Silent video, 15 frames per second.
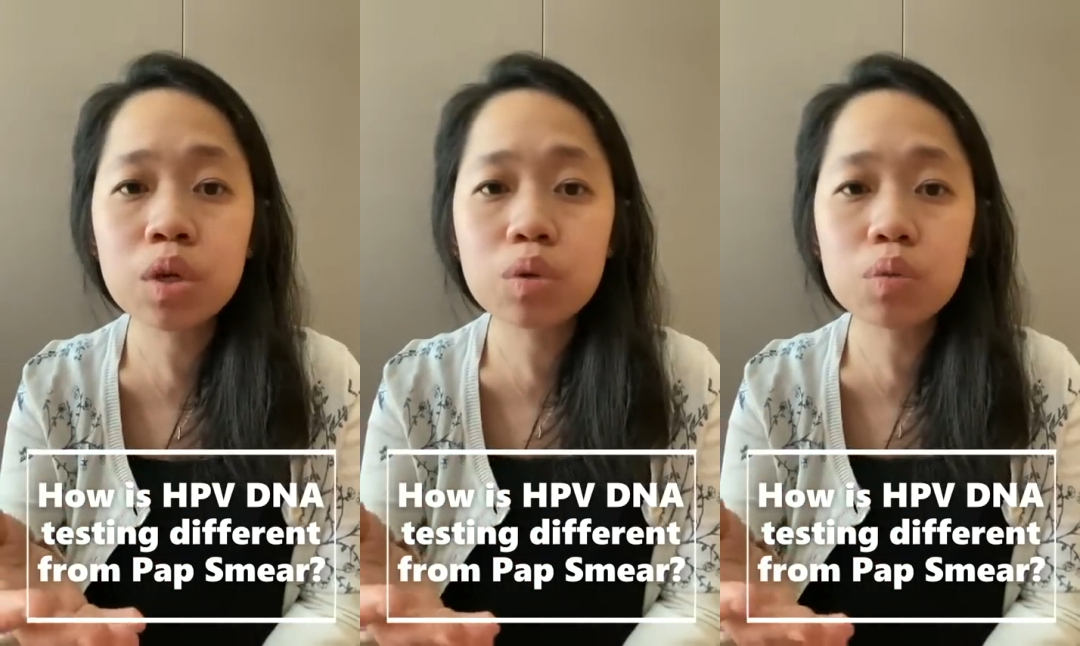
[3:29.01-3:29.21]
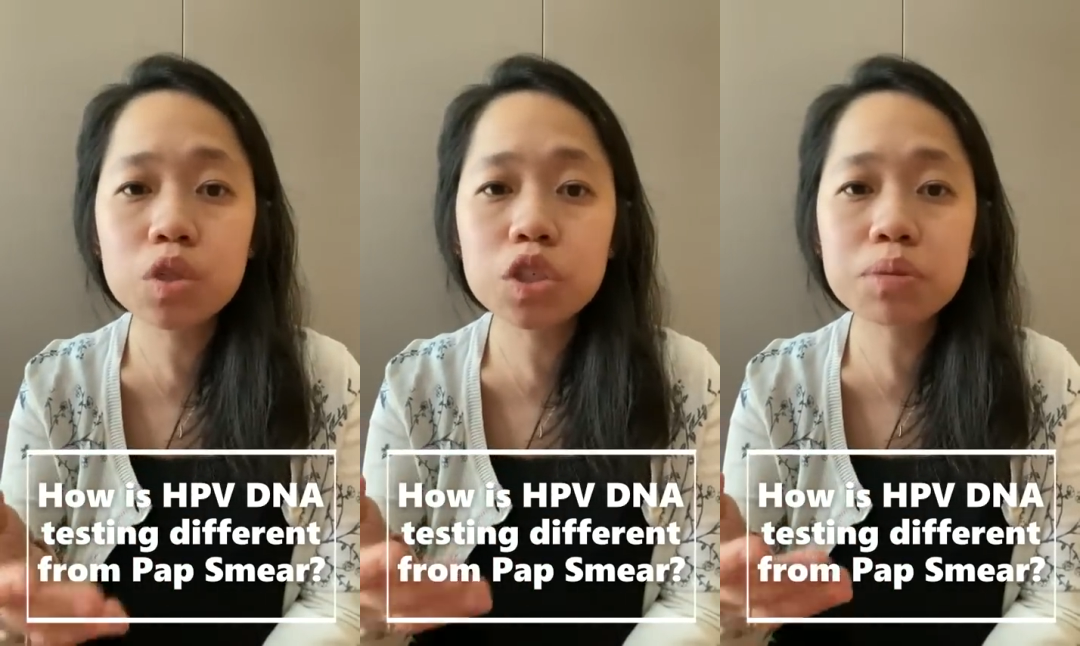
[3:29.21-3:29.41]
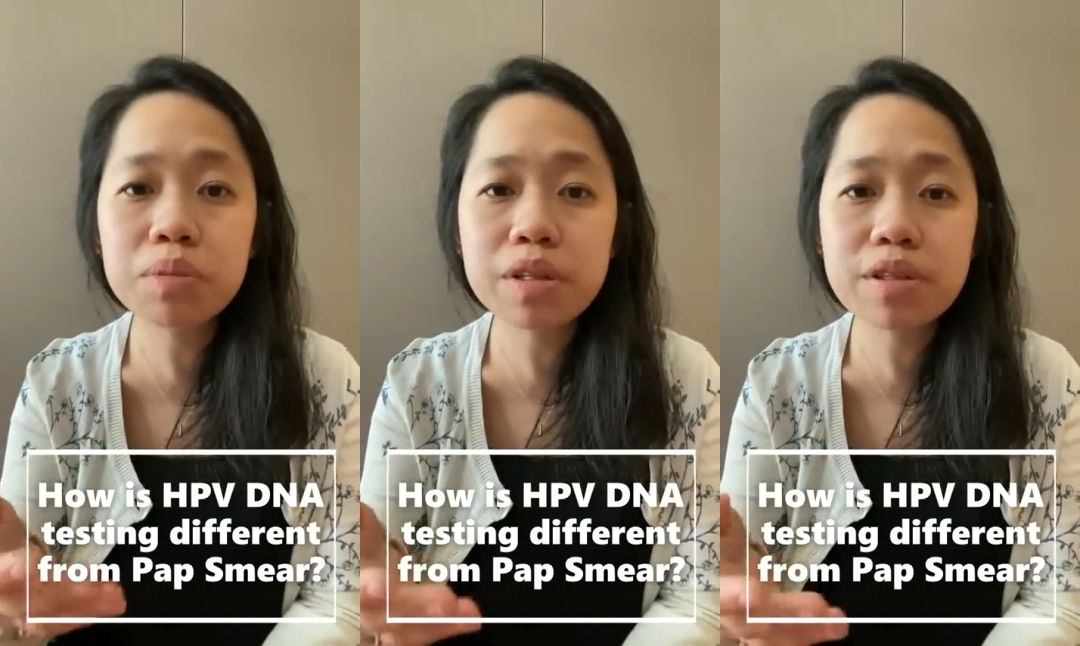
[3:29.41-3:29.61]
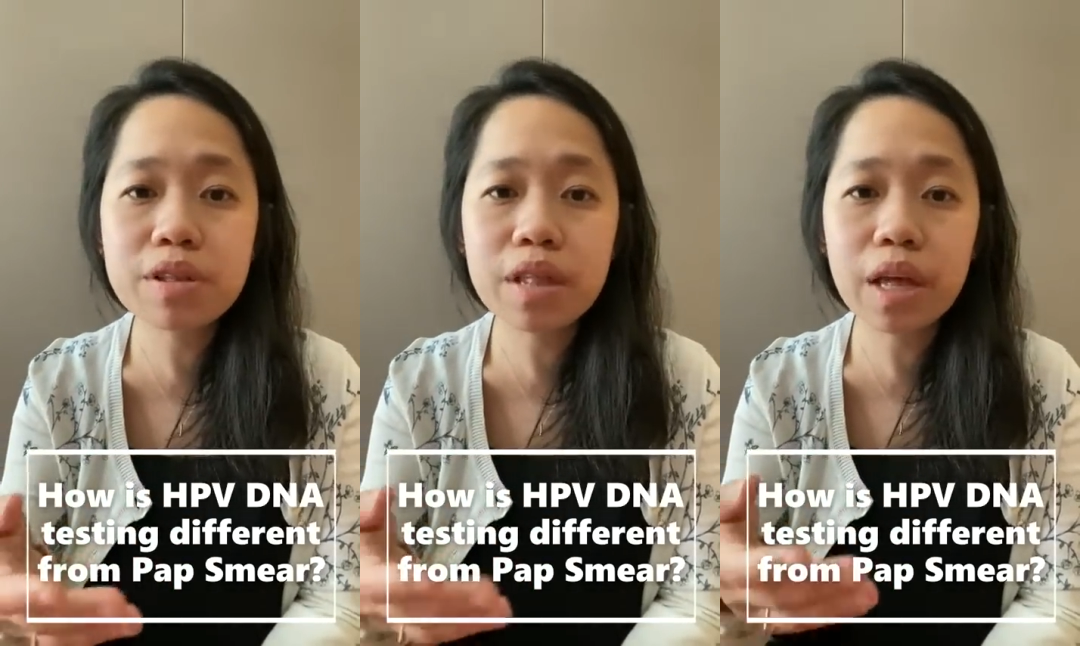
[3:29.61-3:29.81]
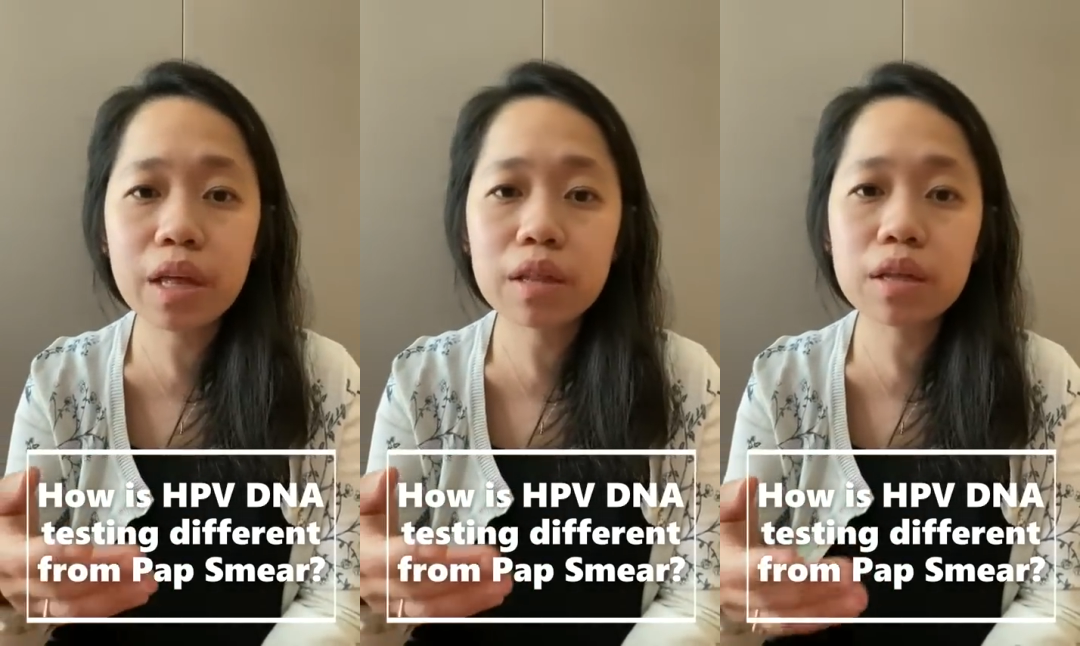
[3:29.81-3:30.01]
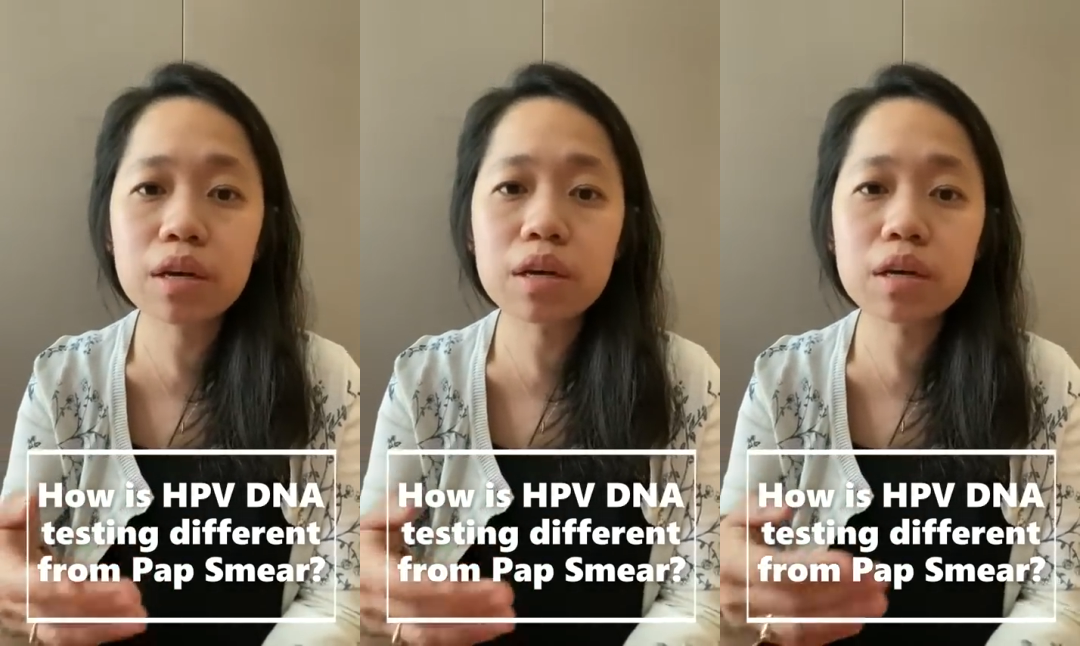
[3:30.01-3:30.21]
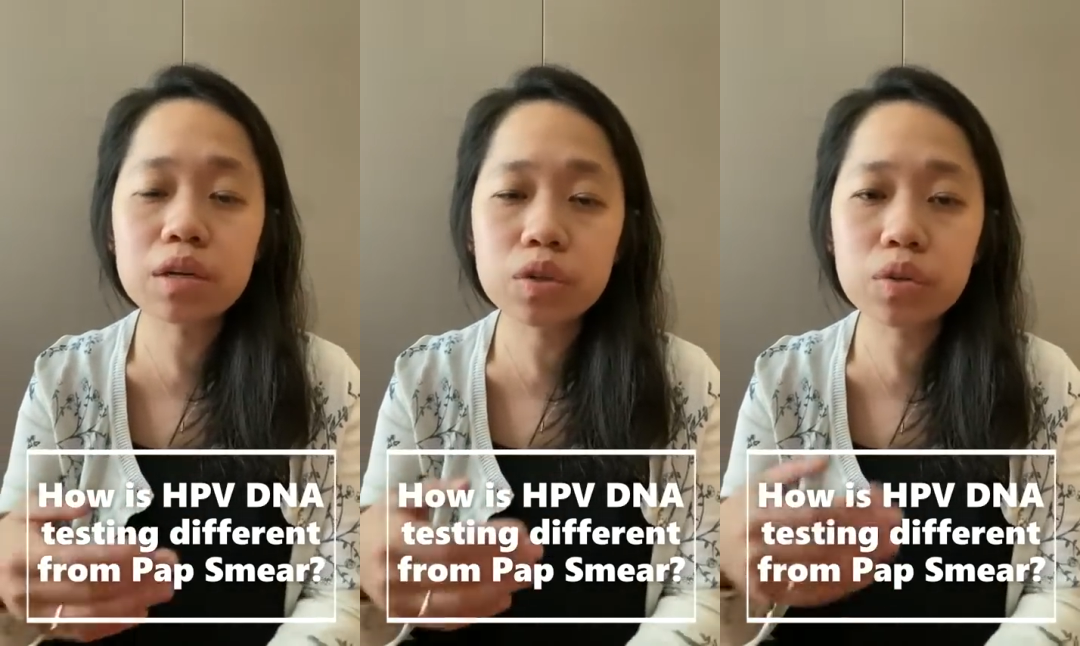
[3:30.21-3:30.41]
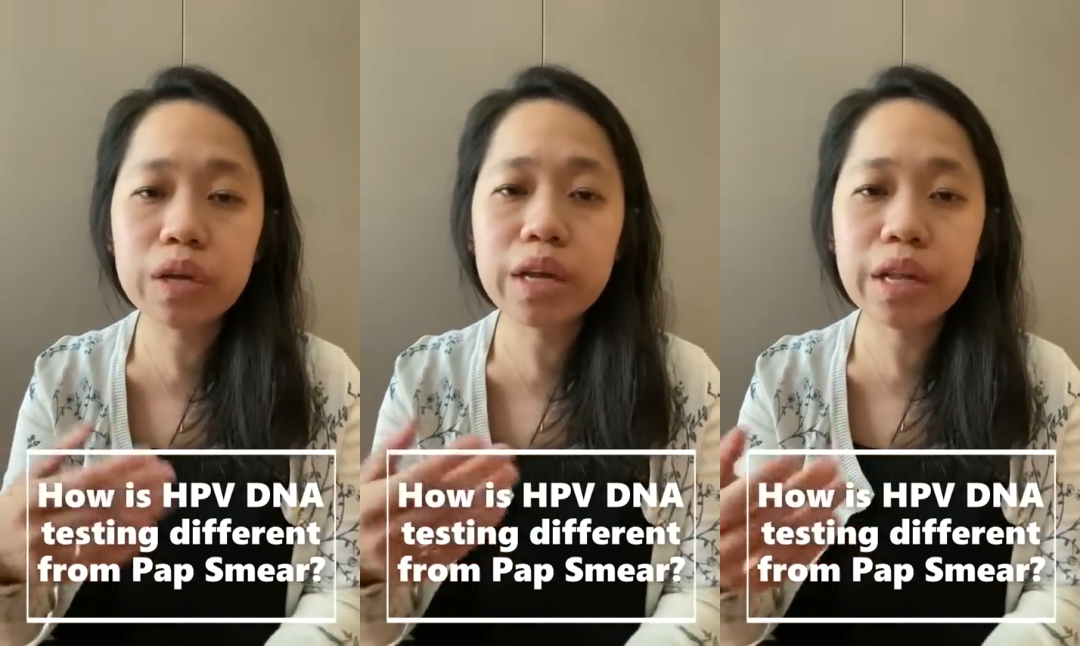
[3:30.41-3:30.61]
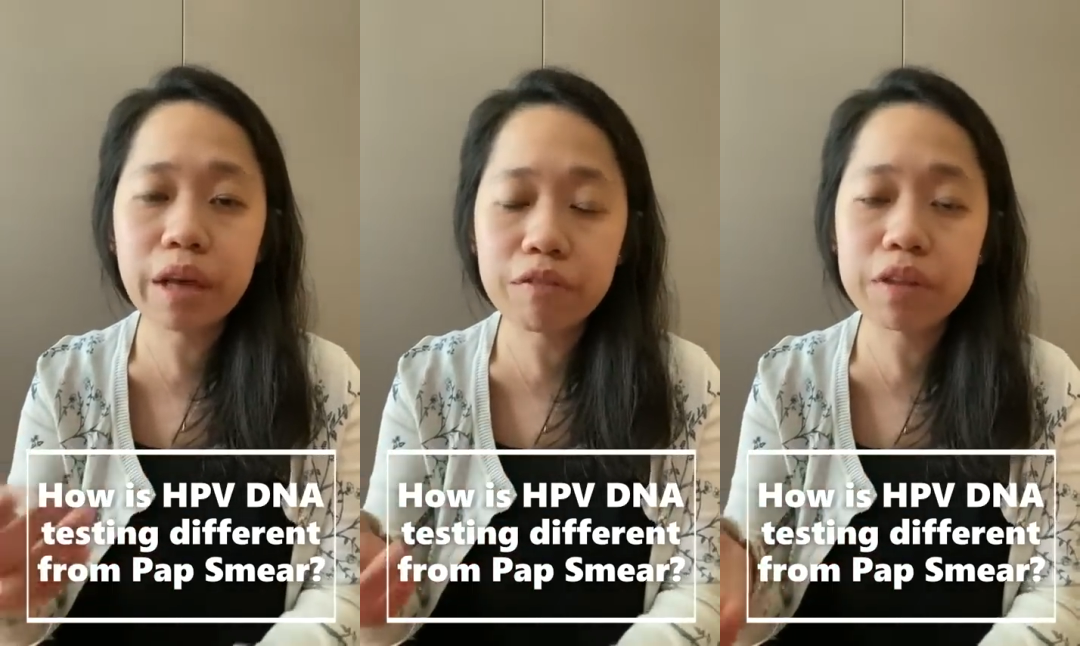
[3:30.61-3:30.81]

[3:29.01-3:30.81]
which means that you can have